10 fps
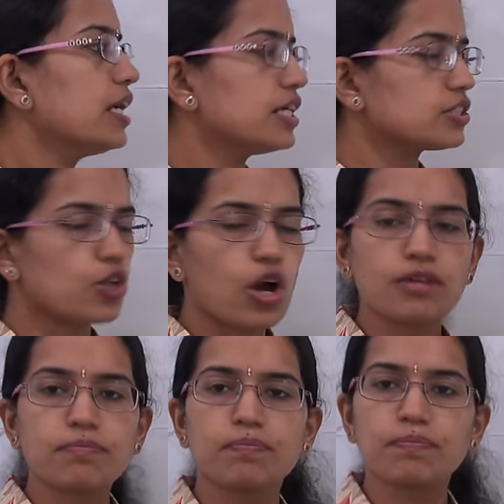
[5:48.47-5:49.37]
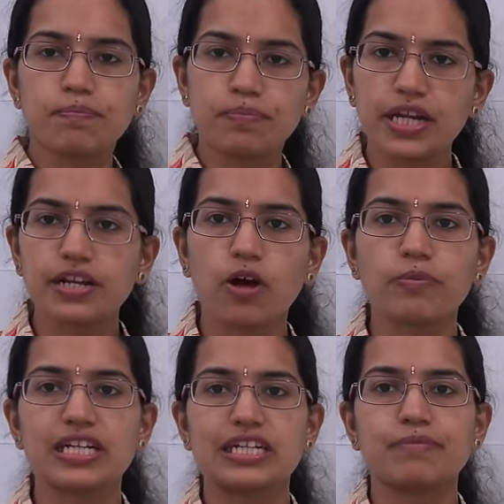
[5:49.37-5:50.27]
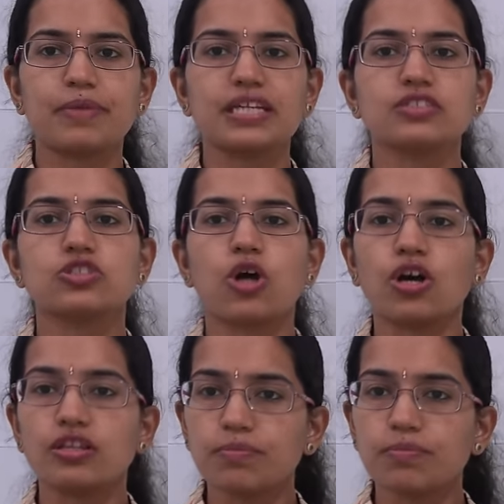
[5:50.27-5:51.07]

is not predominantly based on a